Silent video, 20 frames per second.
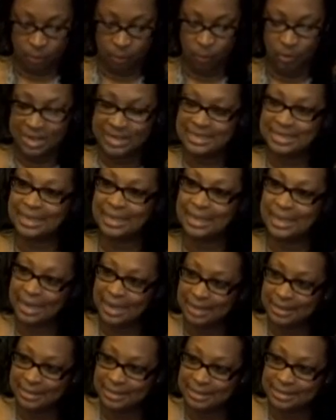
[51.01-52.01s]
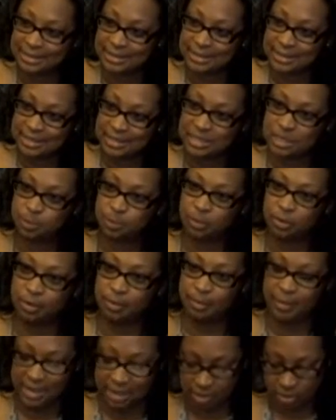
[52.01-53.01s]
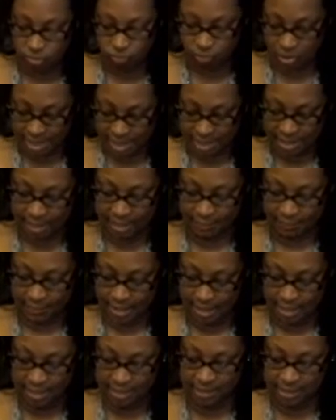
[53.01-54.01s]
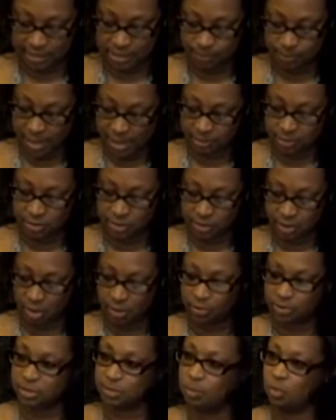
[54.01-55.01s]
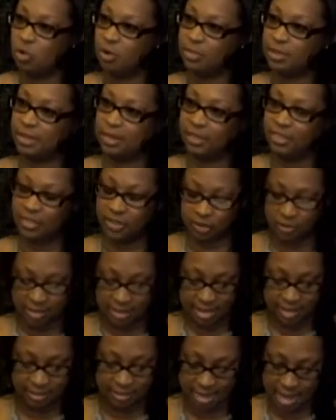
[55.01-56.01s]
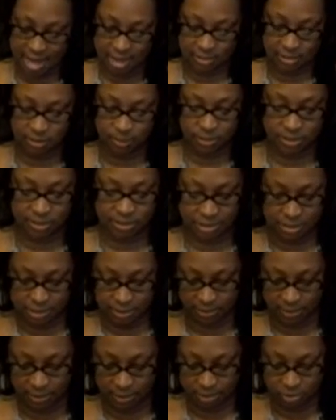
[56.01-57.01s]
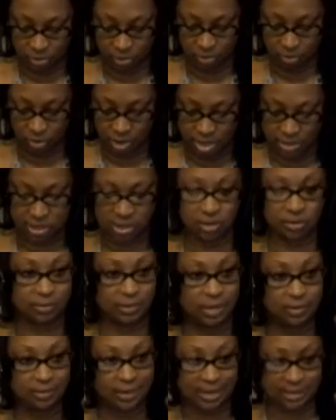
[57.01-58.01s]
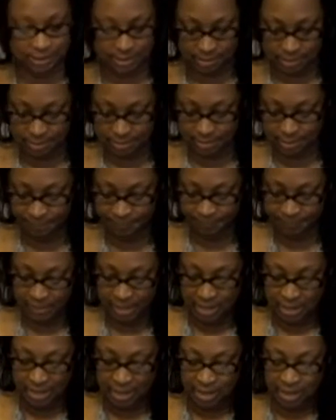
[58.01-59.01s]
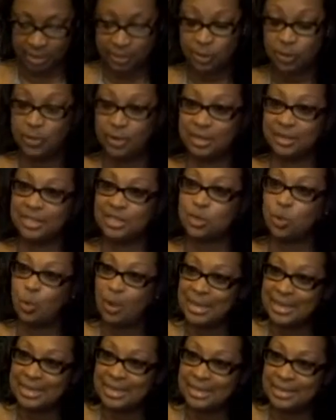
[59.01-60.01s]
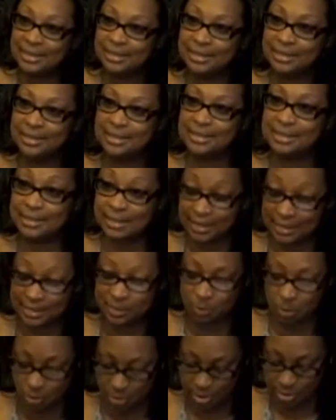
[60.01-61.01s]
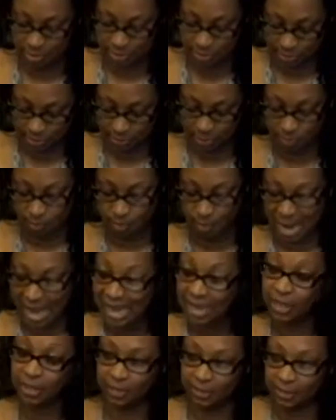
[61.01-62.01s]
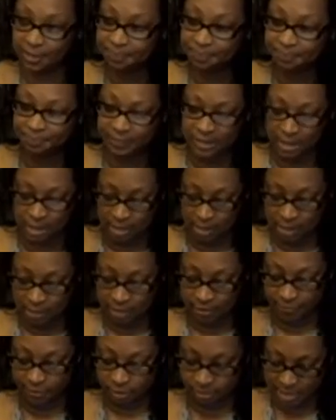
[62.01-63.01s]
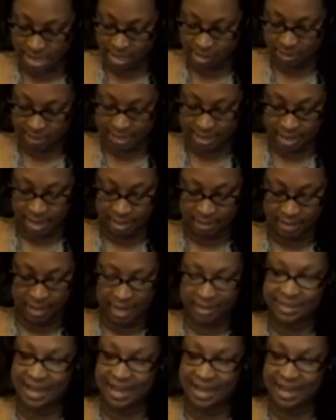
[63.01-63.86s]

Once again, the city's premier running event is expected to host more than 30,000 participants across 3 races, including the 26.2 miler, the full marathon, and the